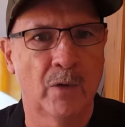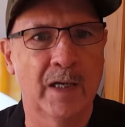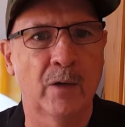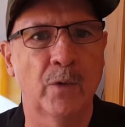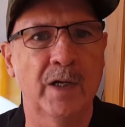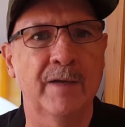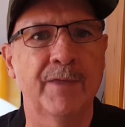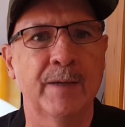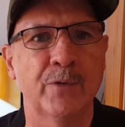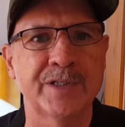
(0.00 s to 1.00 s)
Well, one of
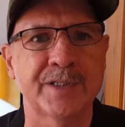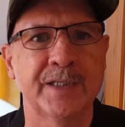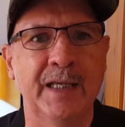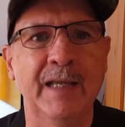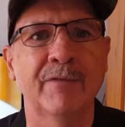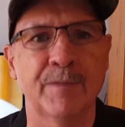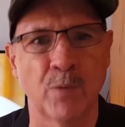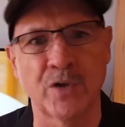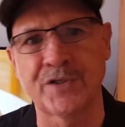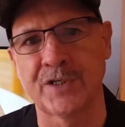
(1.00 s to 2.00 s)
them was even
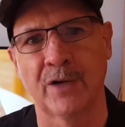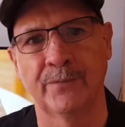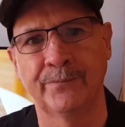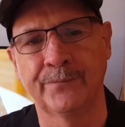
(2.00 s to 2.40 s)
more so.